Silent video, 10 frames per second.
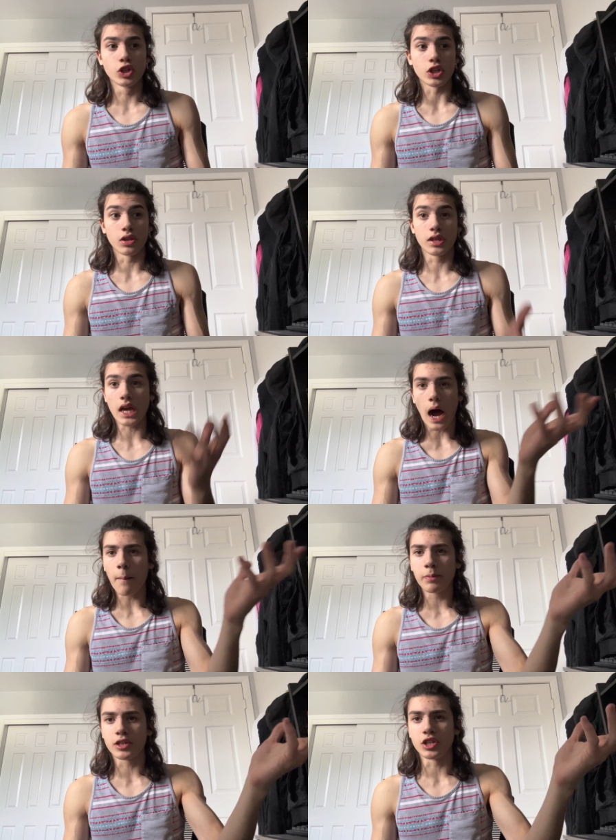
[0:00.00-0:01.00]
just the
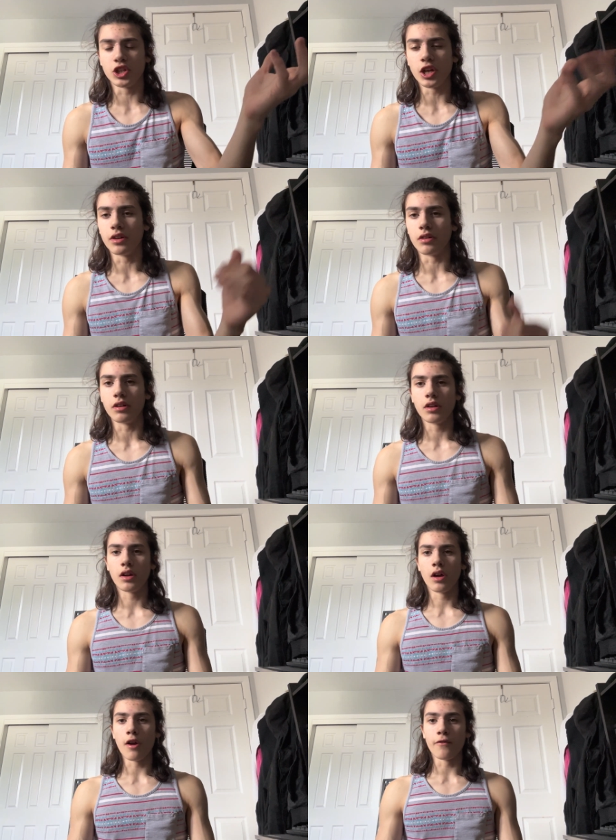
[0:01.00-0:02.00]
opposite gender
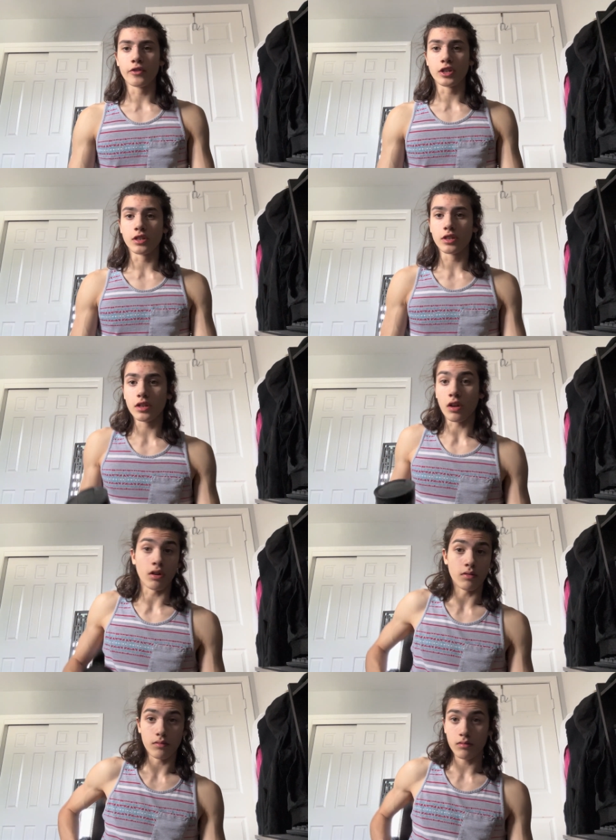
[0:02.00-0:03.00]
our first instinct oh.